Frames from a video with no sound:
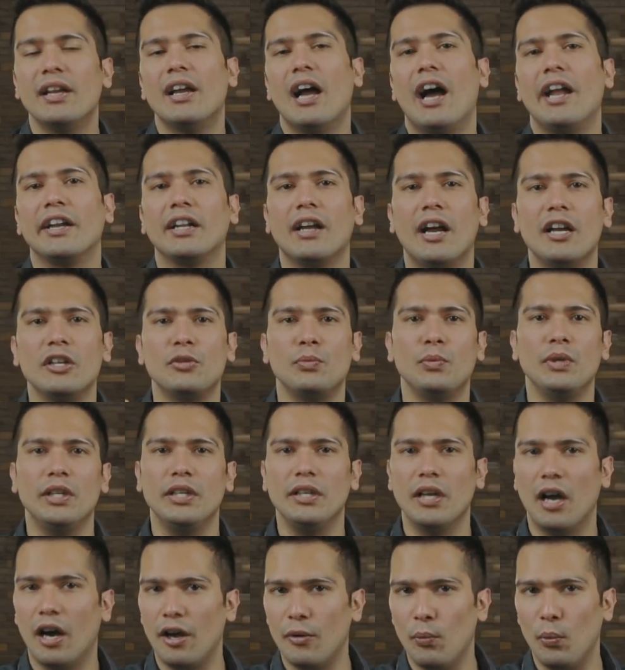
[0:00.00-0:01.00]
And guys,
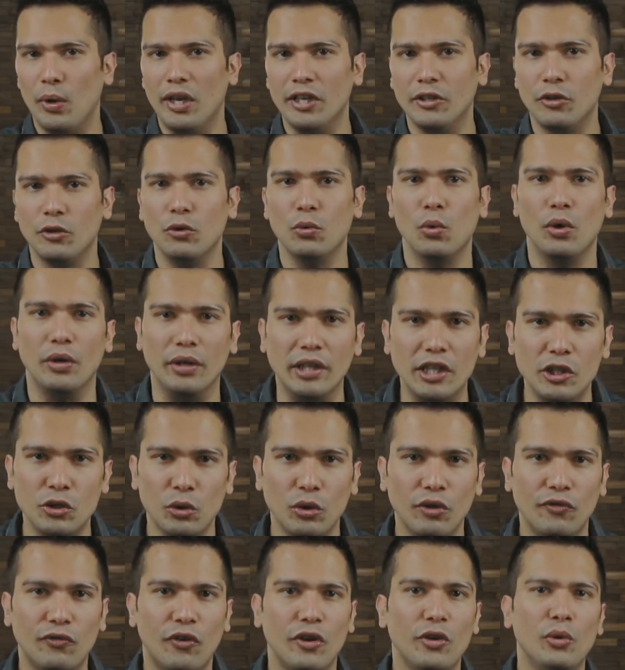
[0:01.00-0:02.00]
we are willing to do a
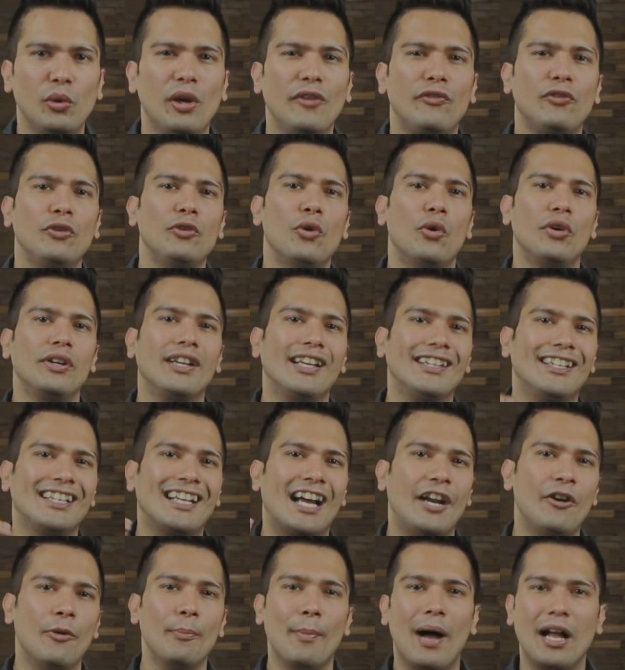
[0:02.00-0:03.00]
reshoot for you if you don't get the
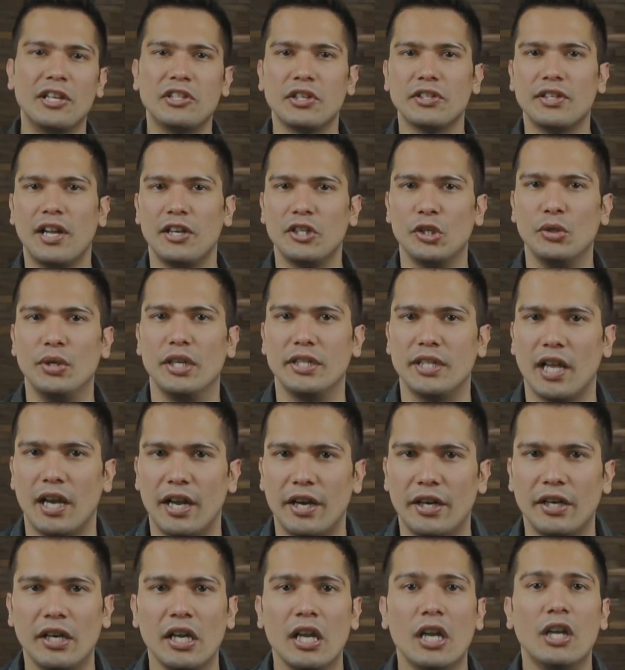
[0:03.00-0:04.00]
kind of matches that you
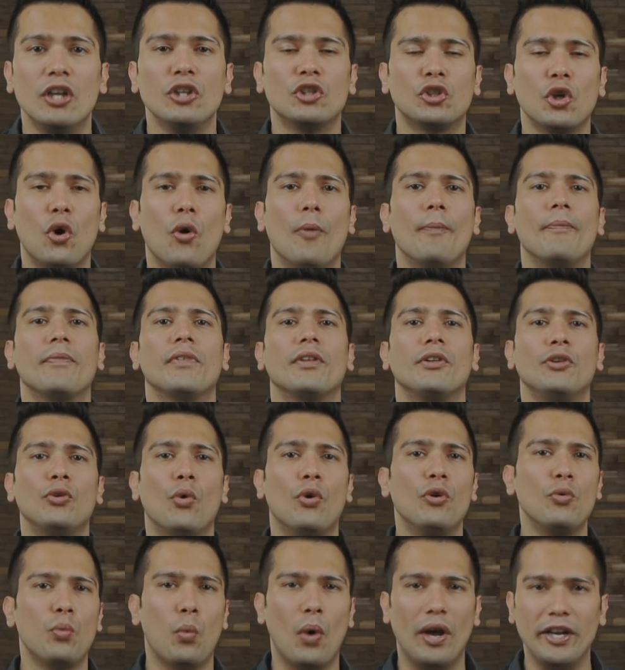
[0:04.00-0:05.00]
desire. So
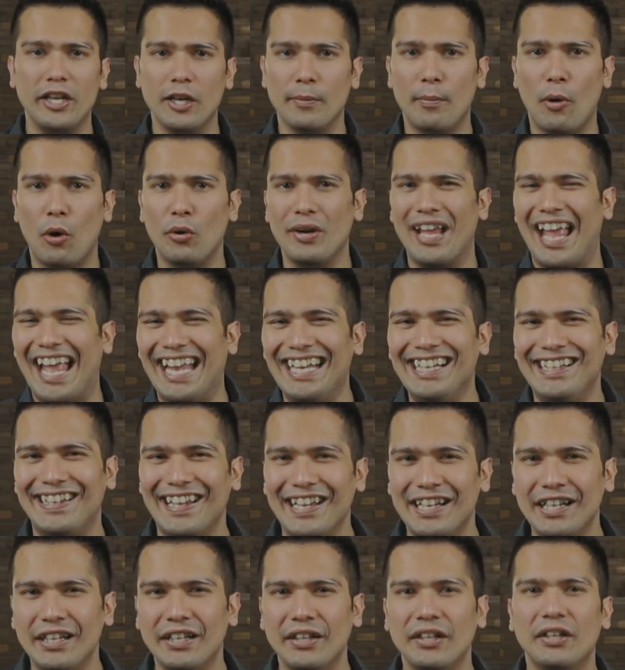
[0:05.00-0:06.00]
don't worry about
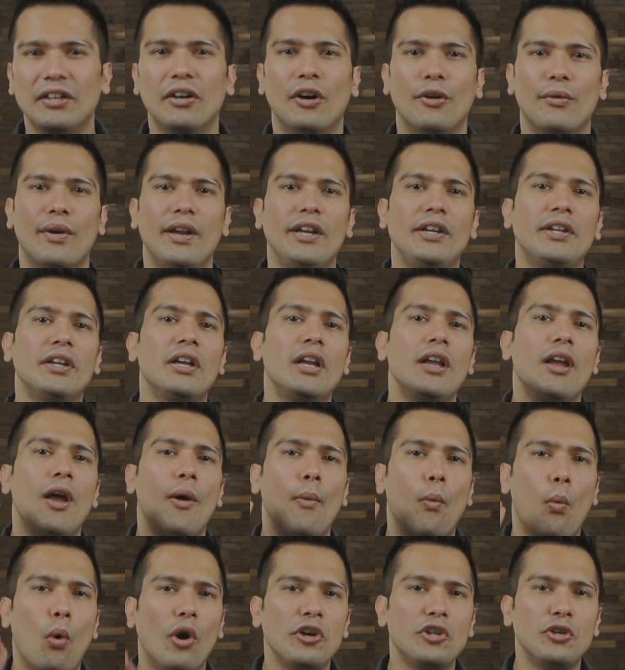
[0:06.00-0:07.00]
anything, all right?
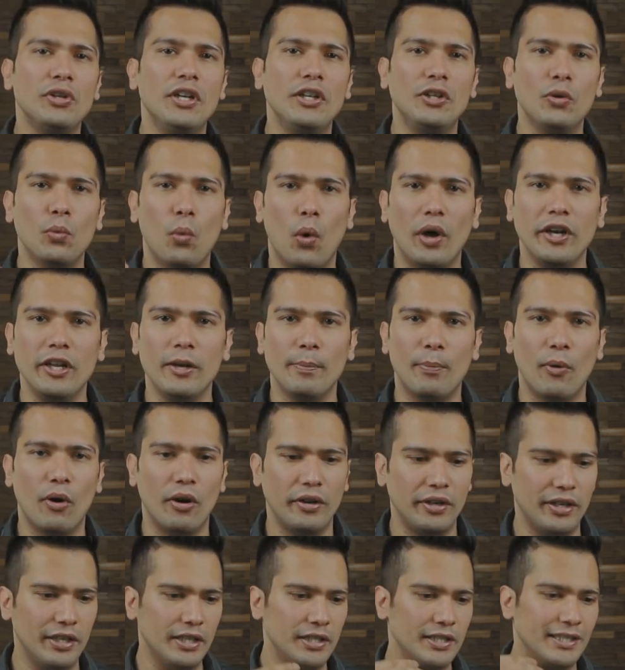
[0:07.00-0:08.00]
What you need to worry
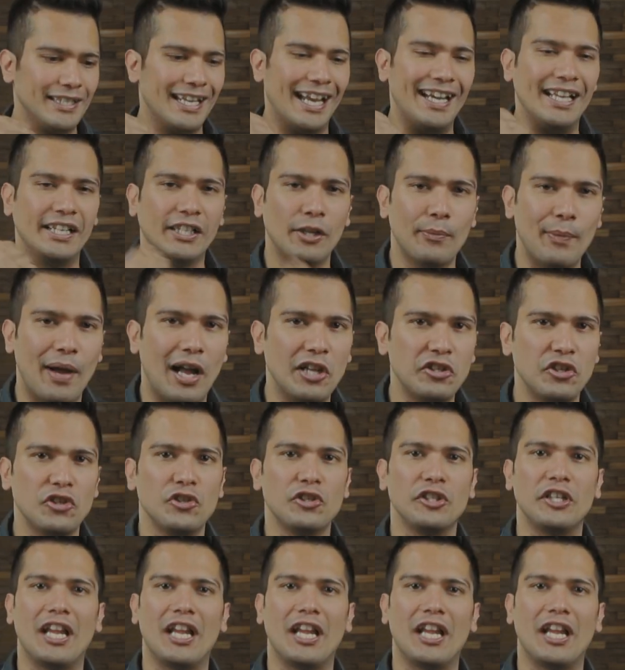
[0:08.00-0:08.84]
upon is getting the matches,